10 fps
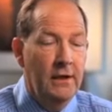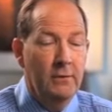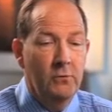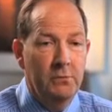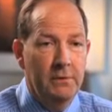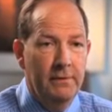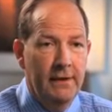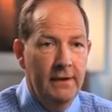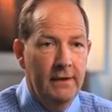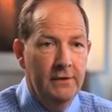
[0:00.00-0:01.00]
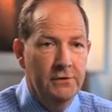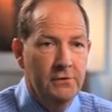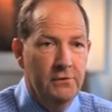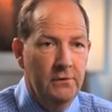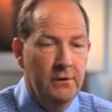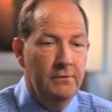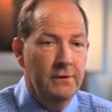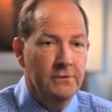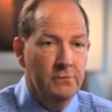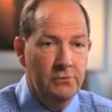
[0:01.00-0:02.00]
and we'll be planning additional
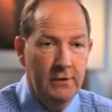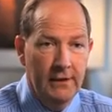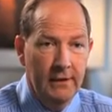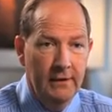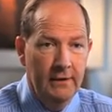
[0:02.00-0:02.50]
appraisal drilling.